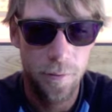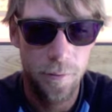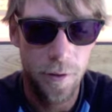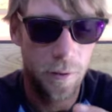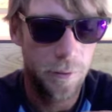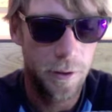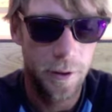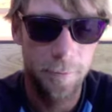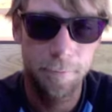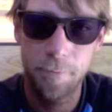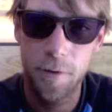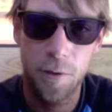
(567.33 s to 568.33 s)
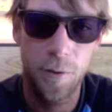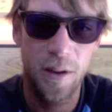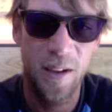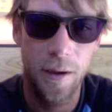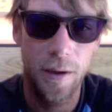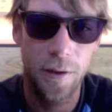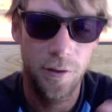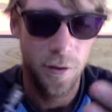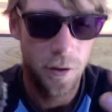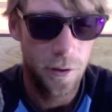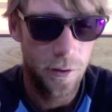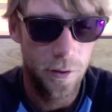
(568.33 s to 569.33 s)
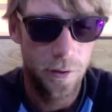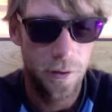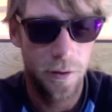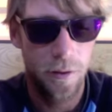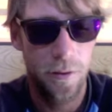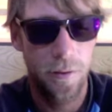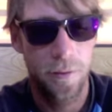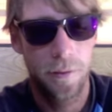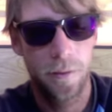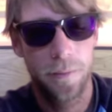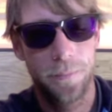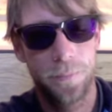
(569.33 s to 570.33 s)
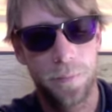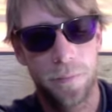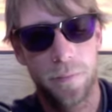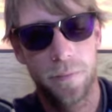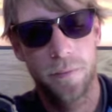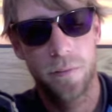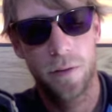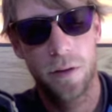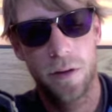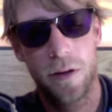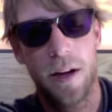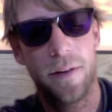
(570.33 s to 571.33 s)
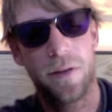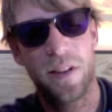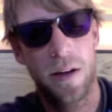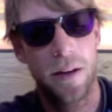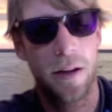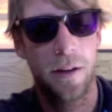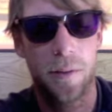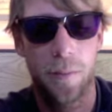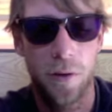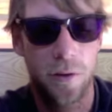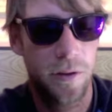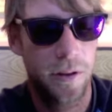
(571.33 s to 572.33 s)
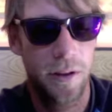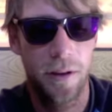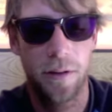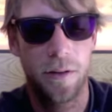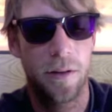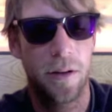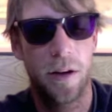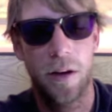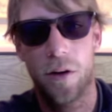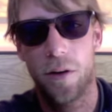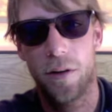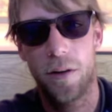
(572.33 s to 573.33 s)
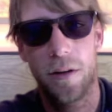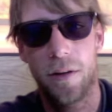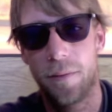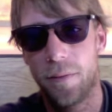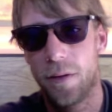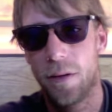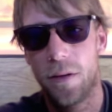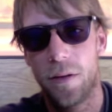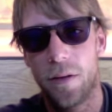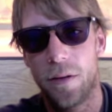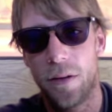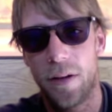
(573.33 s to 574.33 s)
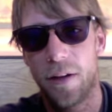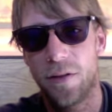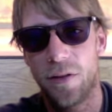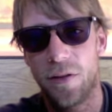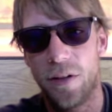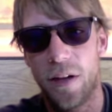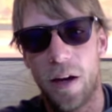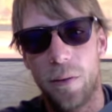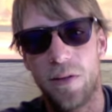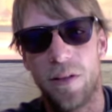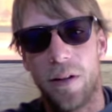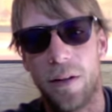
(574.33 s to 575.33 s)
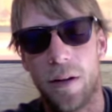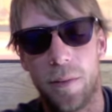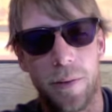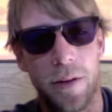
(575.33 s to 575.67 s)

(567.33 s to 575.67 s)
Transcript: Not really, guys. The knives that I like the most, again, are the SnG. I would say that,